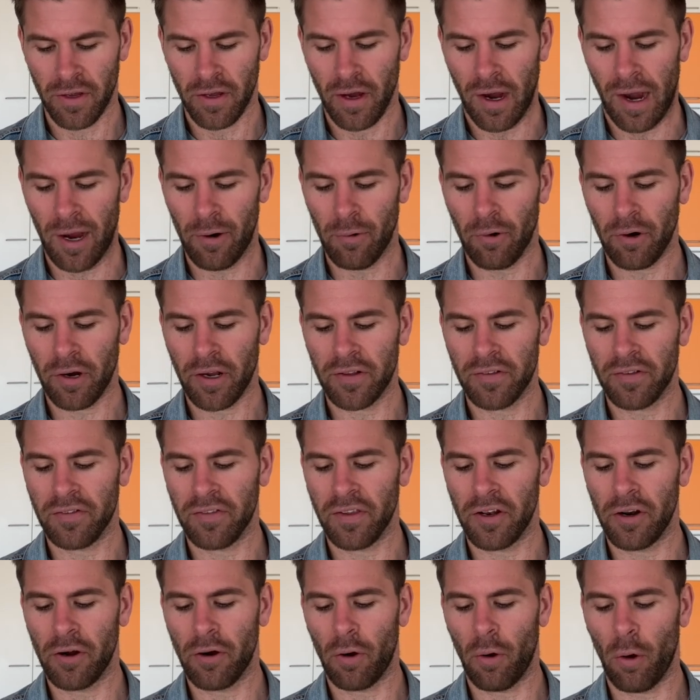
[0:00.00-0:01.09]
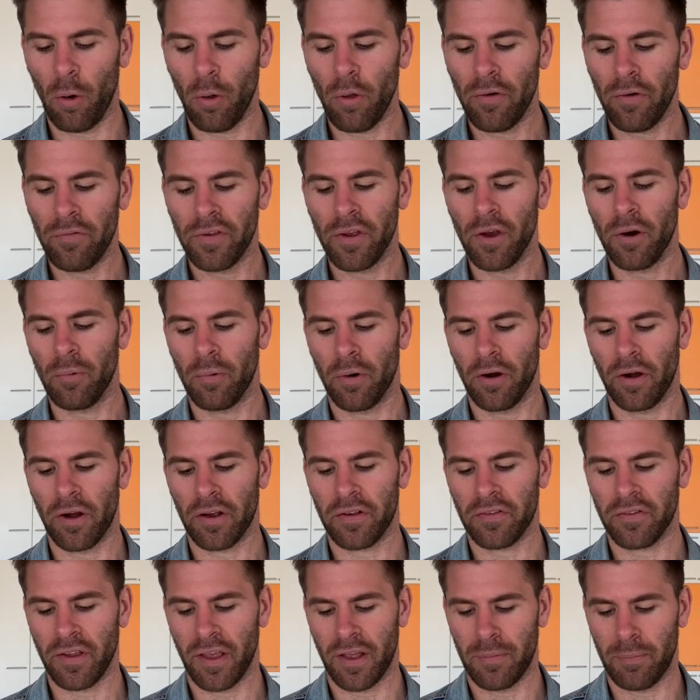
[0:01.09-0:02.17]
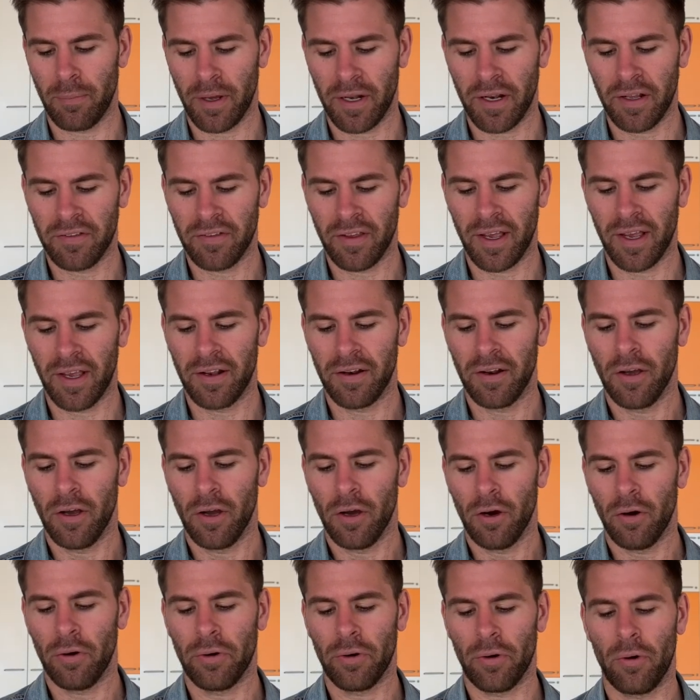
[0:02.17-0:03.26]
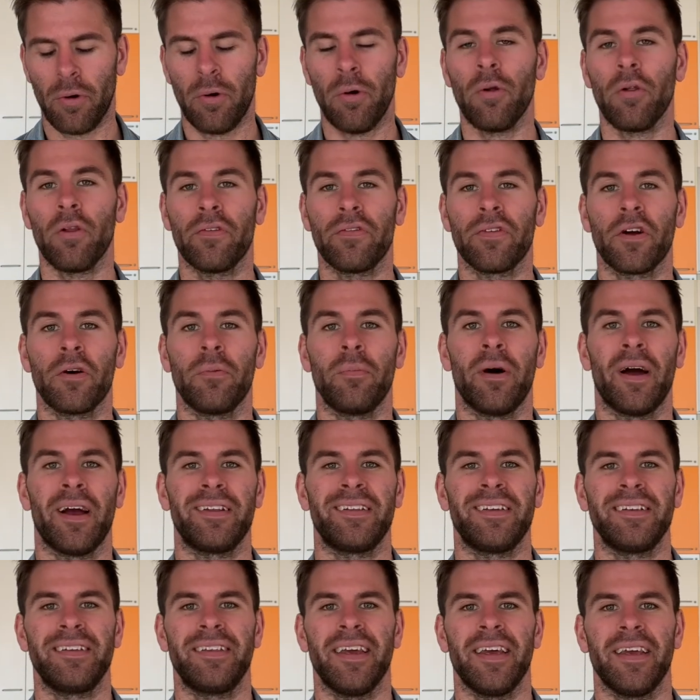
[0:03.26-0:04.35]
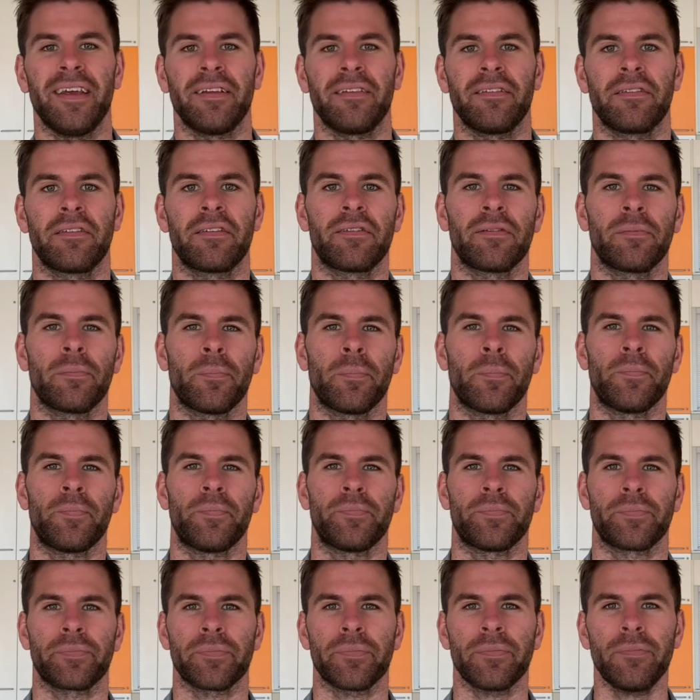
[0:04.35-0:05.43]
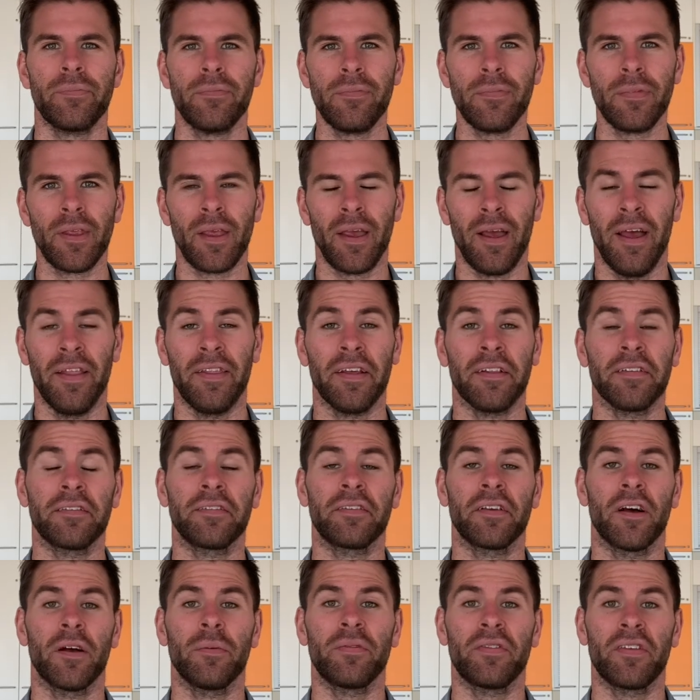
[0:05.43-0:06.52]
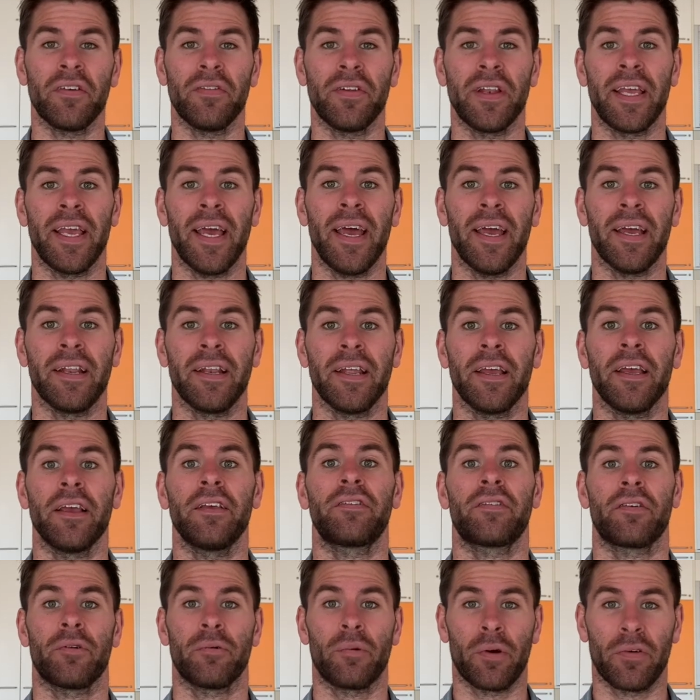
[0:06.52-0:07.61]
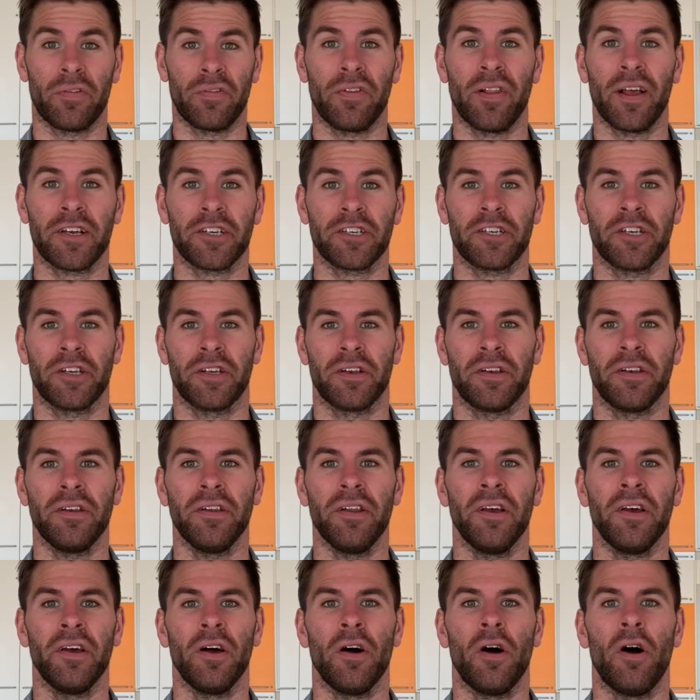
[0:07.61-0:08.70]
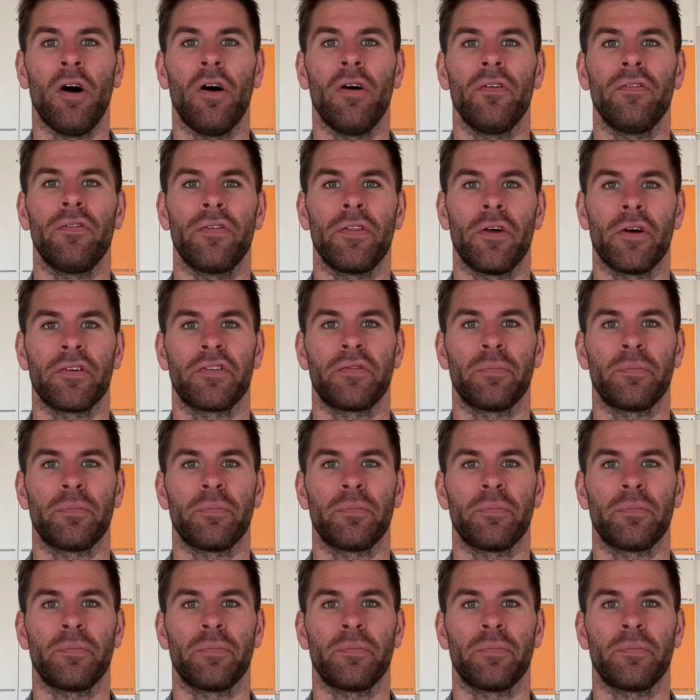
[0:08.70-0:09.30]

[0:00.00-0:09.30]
I will consider all of your works and meditate on all of your mighty deeds. And then Psalm 78 is a reflection of those